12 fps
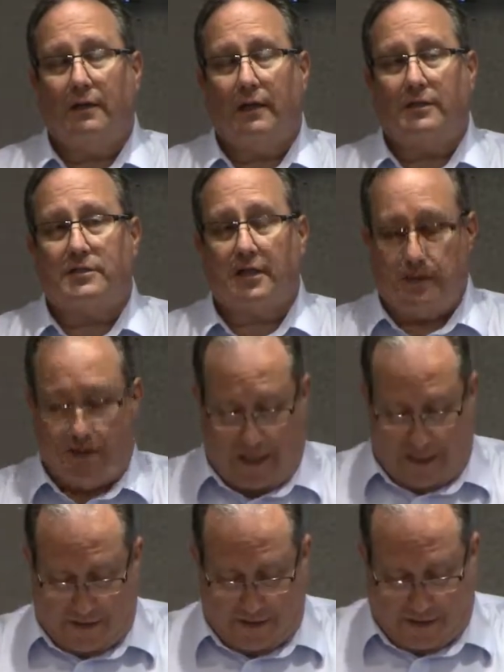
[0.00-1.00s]
it says
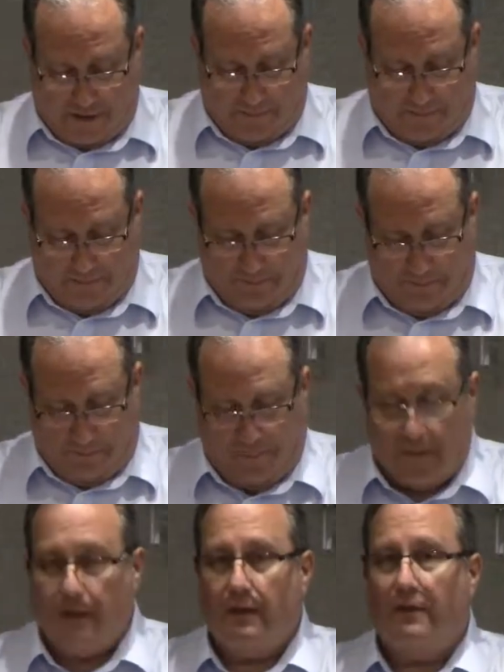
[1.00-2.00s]
that um,
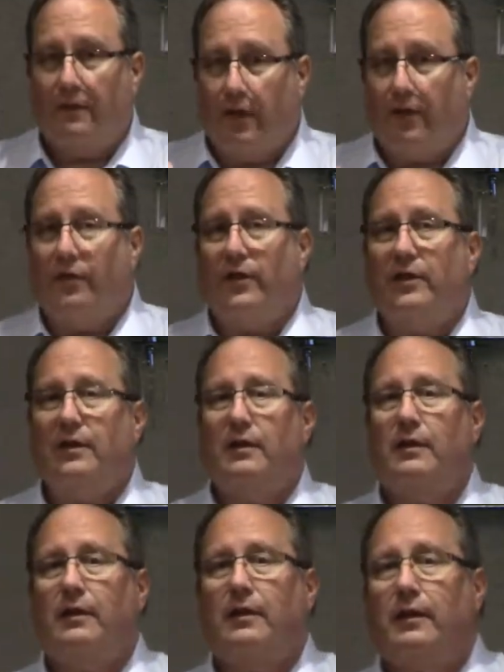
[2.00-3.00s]
Nothing
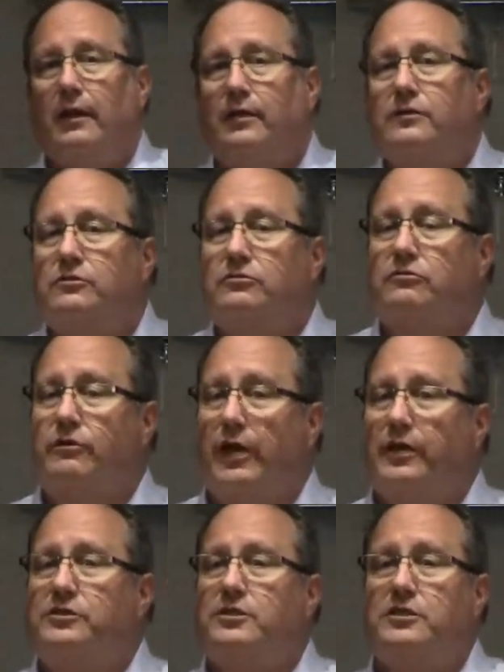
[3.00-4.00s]
in
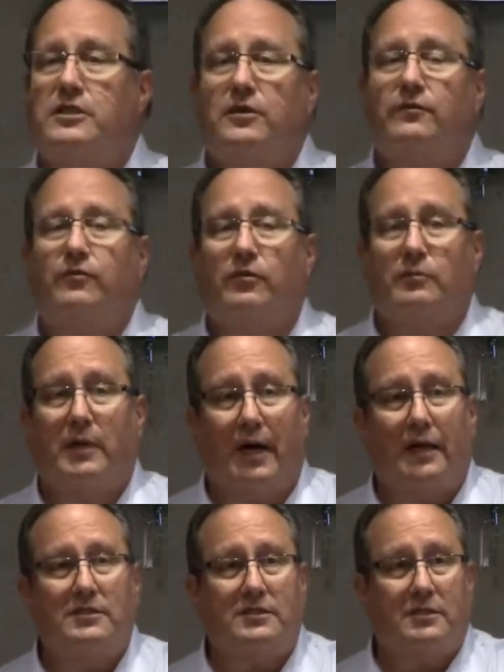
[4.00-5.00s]
creation is hidden from
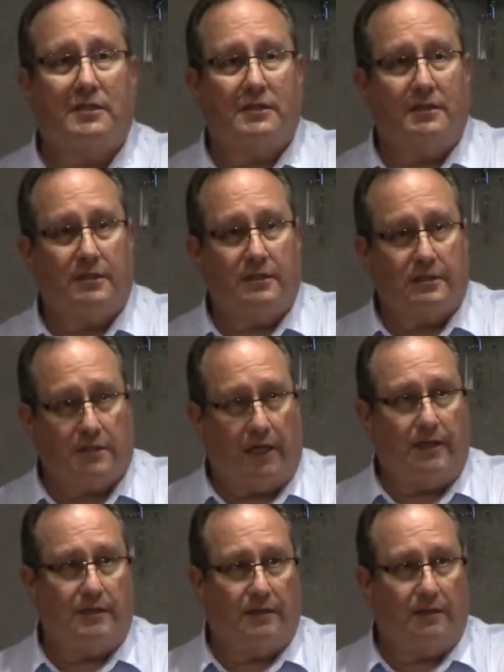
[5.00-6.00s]
God's
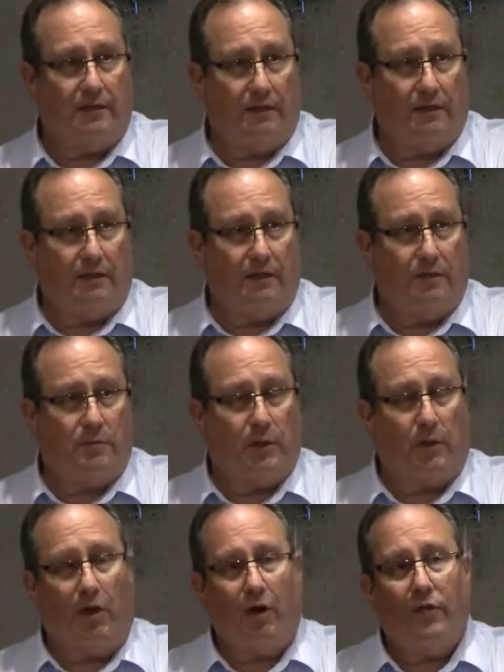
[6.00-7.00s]
sight,
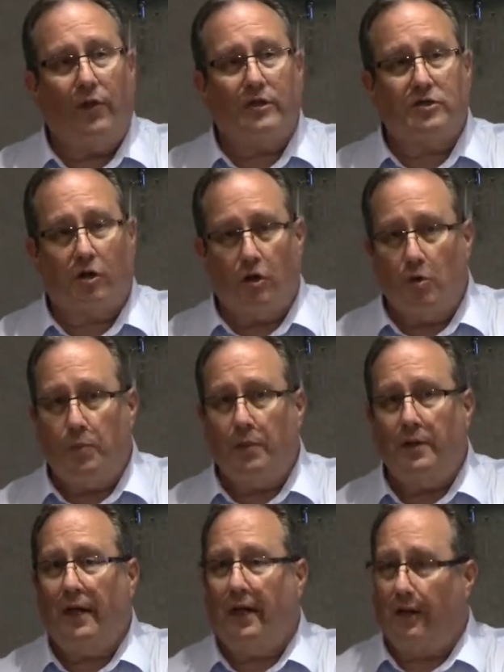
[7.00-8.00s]
but all things are
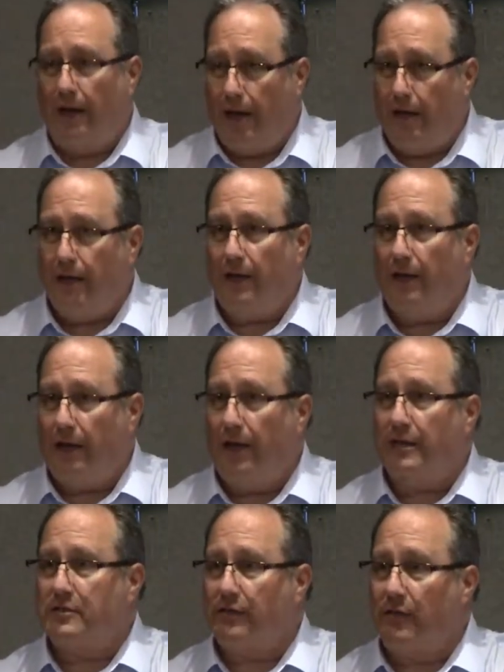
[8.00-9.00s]
open and naked in the
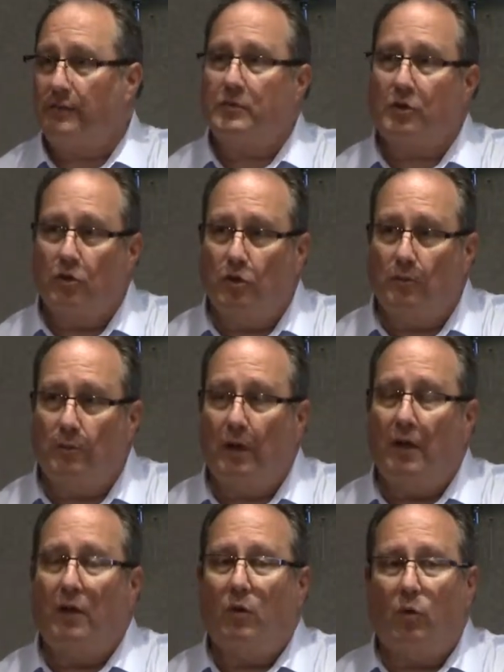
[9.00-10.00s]
eyes of him to whom
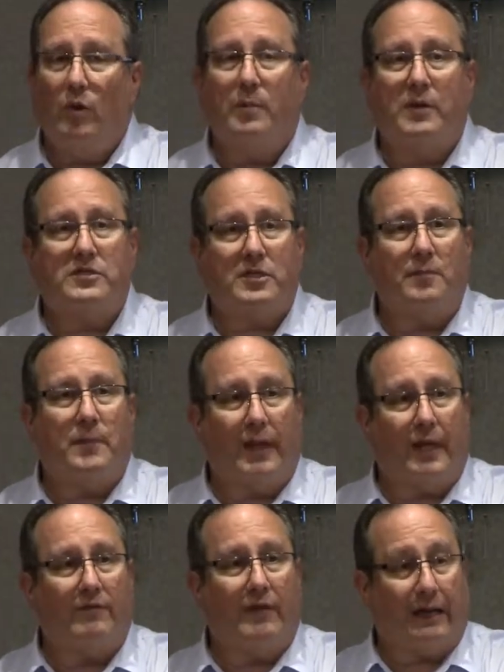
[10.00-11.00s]
we must
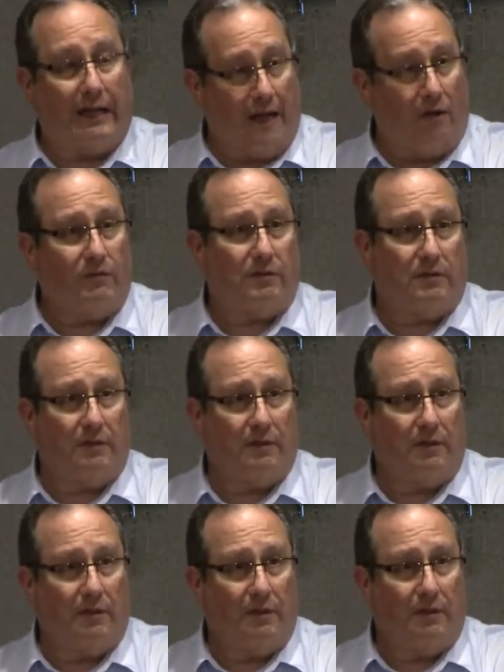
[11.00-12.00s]
someday give an account.
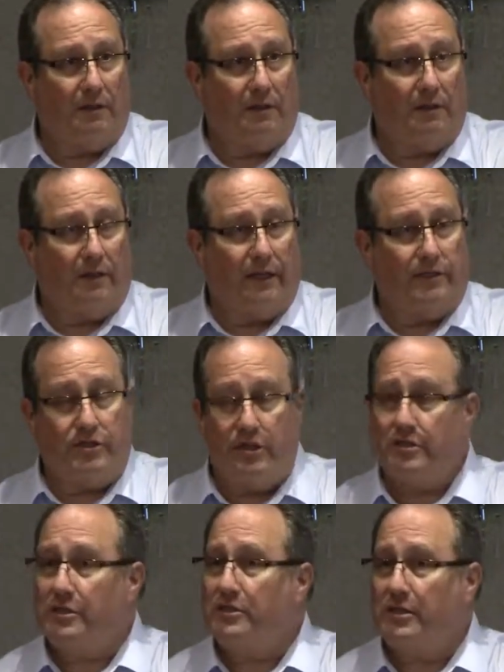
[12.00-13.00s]
And
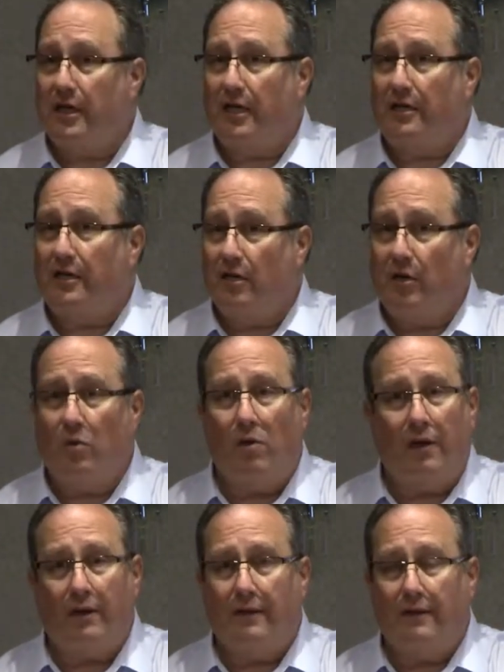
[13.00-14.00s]
Jesus said, You know
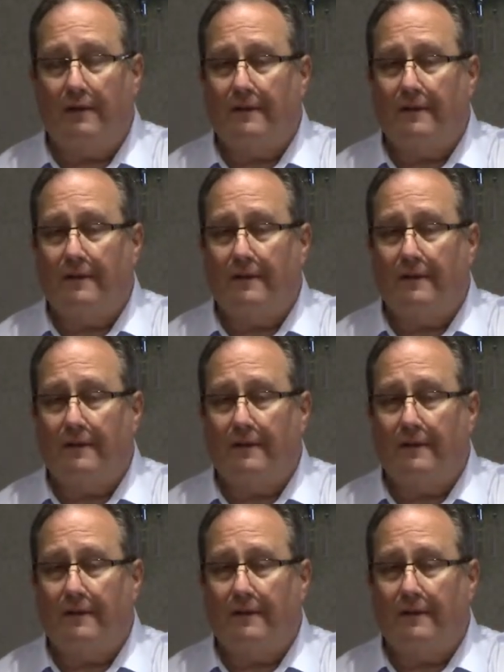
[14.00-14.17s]
what?